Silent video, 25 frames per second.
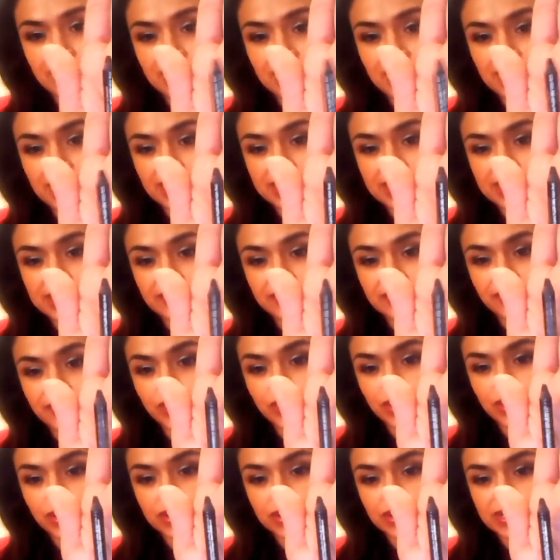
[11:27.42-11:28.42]
this
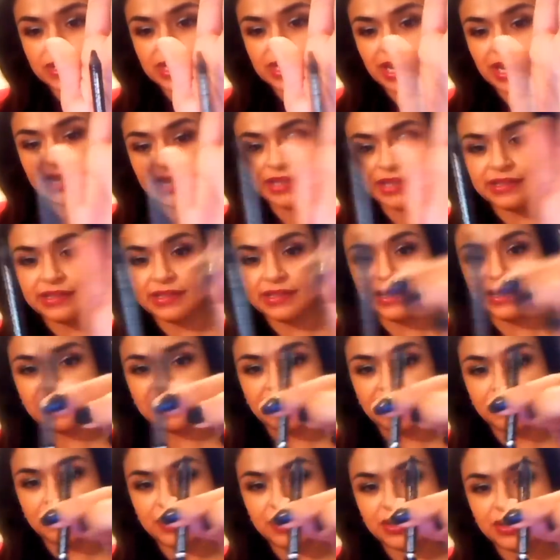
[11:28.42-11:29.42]
full size
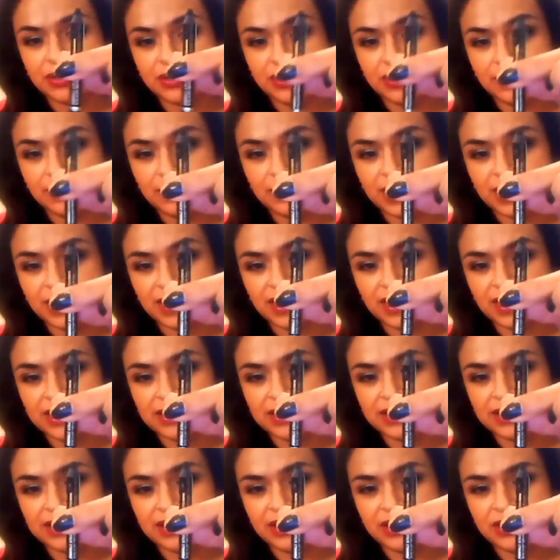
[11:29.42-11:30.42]
and I'm just going, but
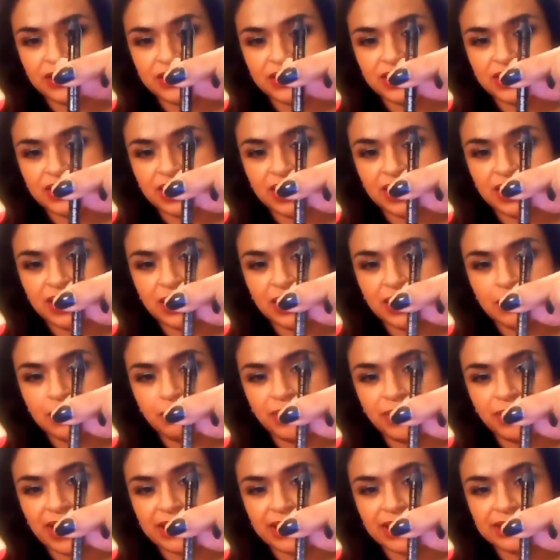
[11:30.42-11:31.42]
this, here's the
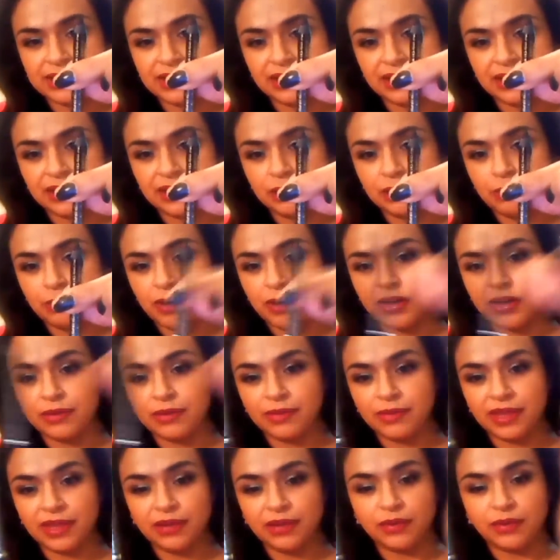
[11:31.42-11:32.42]
plastic little
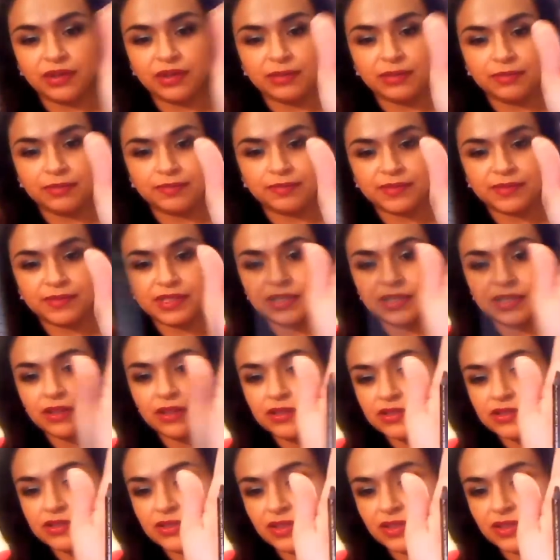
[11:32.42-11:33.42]
bottom thing where it
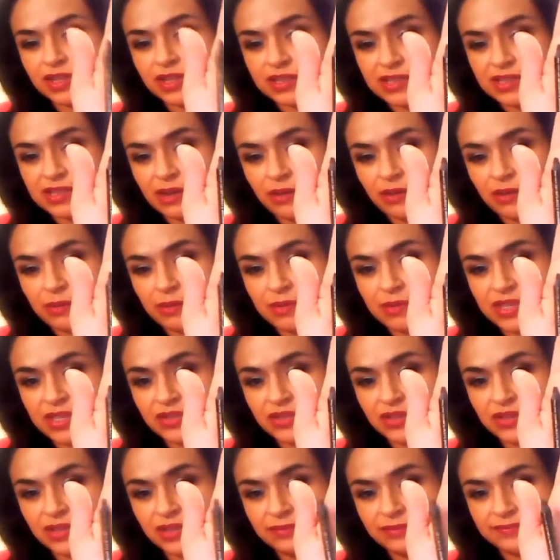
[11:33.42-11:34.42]
starts, so that's how I'm
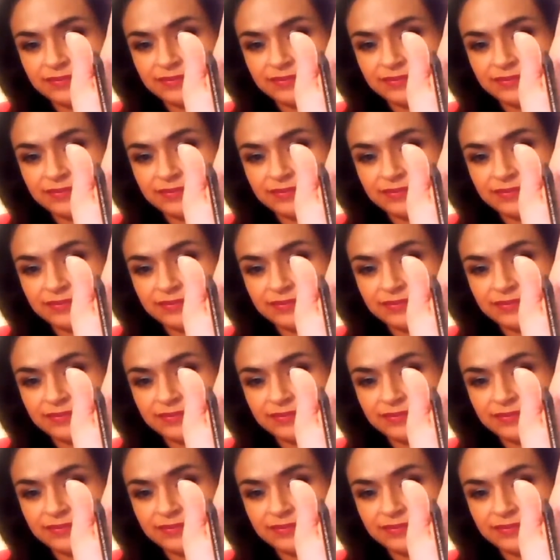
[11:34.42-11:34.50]
measuring.